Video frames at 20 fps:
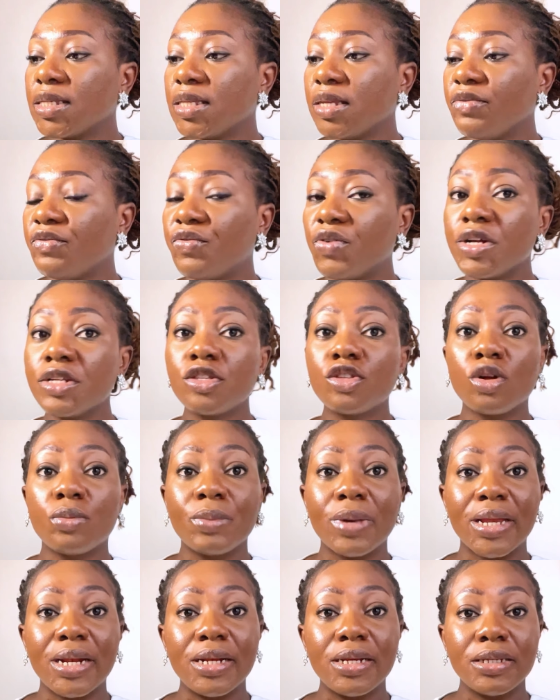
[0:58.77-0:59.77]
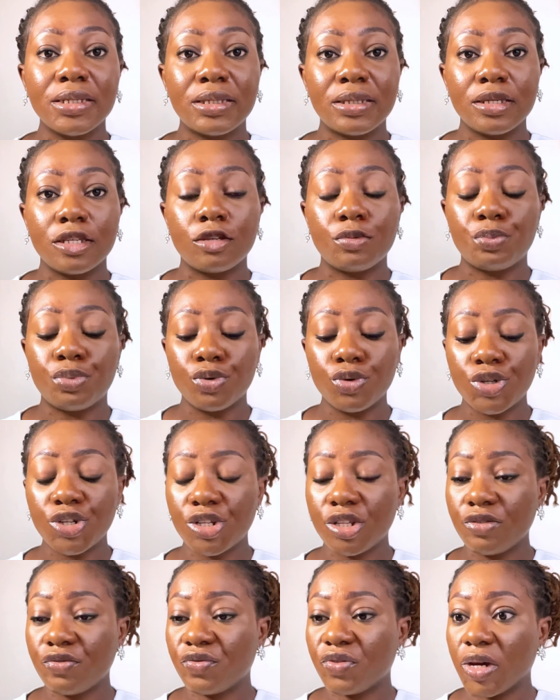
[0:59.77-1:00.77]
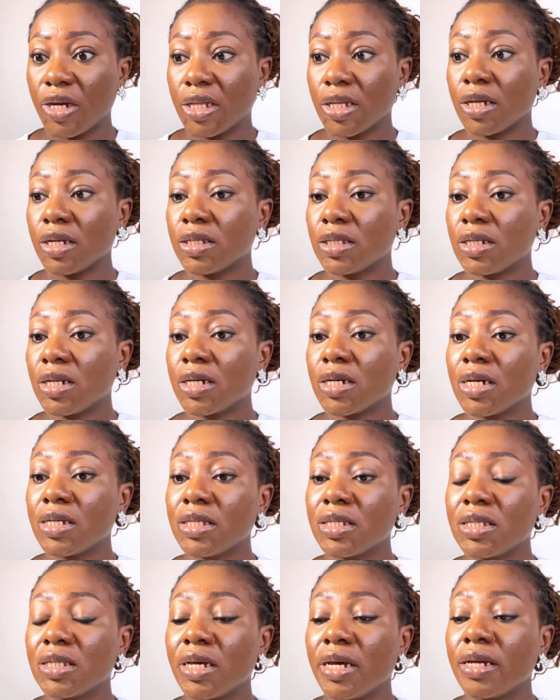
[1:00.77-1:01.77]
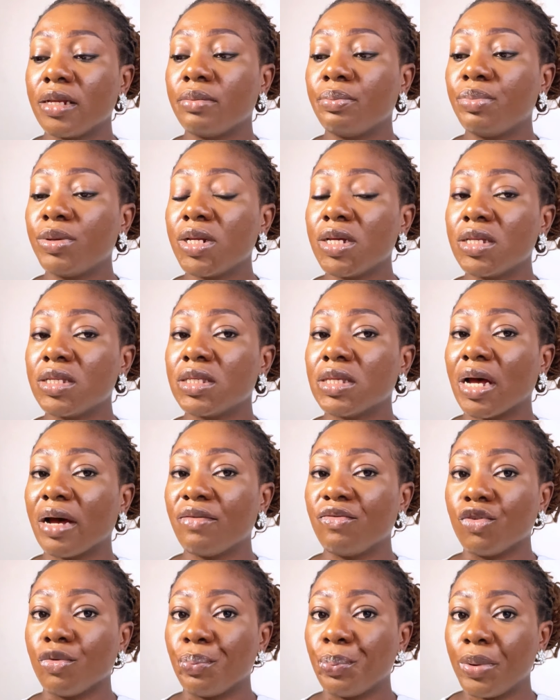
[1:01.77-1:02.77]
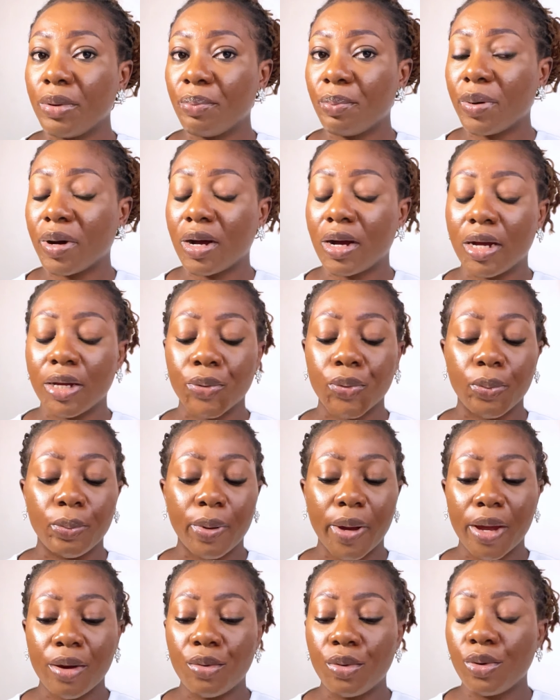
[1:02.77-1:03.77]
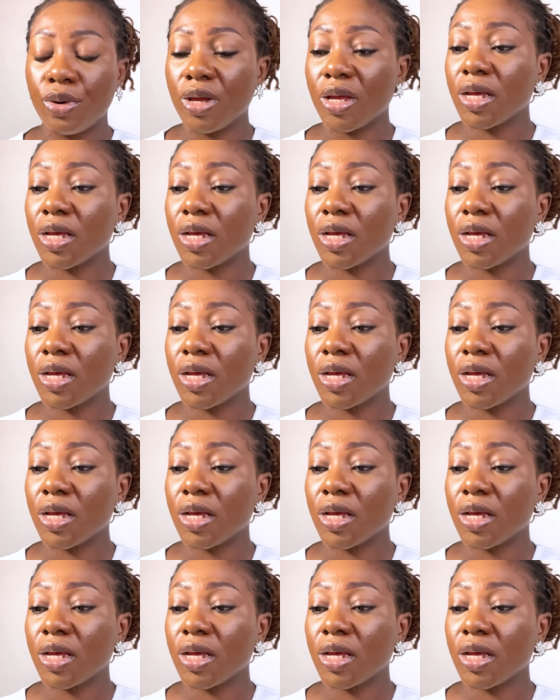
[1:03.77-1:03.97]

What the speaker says: The first on my list is Prodigy Finance. Like I said, please have your paper and your biro in